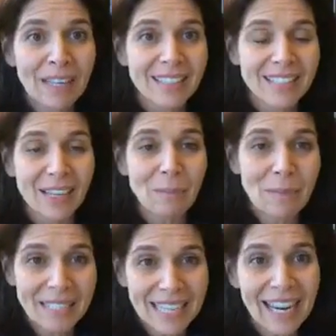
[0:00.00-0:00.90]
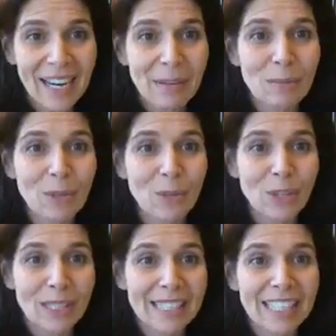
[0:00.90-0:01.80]
Sometimes you
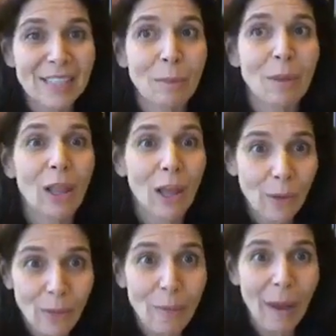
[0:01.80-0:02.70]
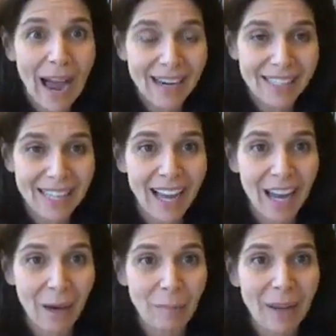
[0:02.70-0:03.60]
just need to blow the box
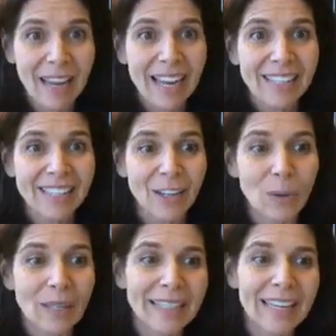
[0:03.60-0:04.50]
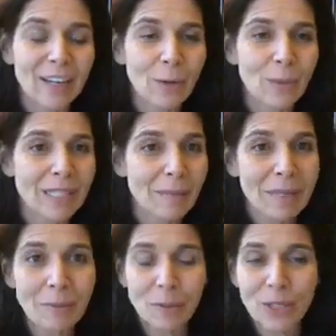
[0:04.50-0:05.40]
up. So I say,
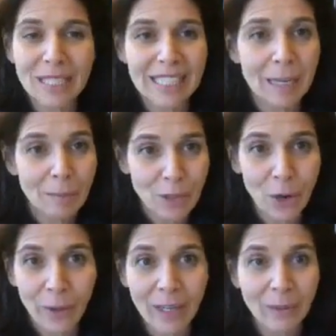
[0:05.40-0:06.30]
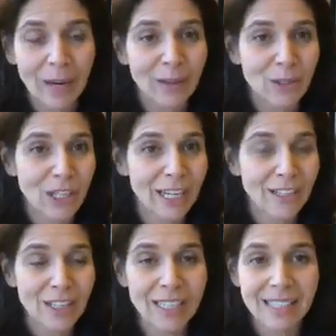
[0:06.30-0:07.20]
sometimes we're just tiptoeing around
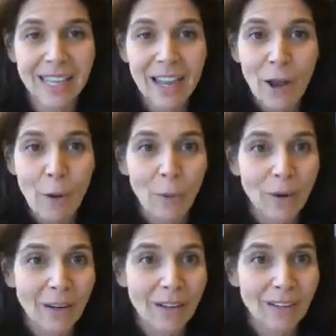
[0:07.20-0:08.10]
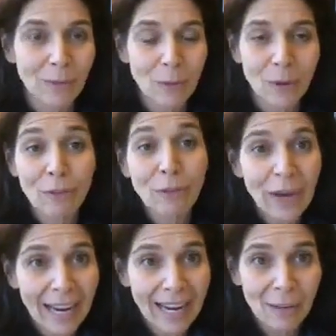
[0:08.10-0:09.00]
changes. We're
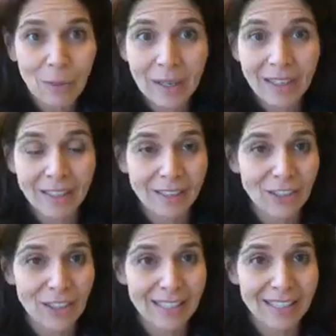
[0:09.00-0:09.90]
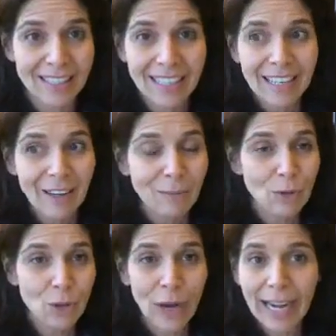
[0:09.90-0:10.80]
afraid. We're just
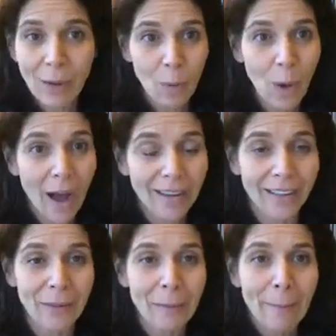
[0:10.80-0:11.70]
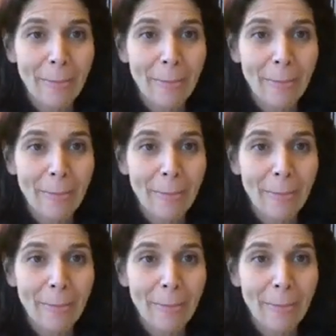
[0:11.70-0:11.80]
treading water.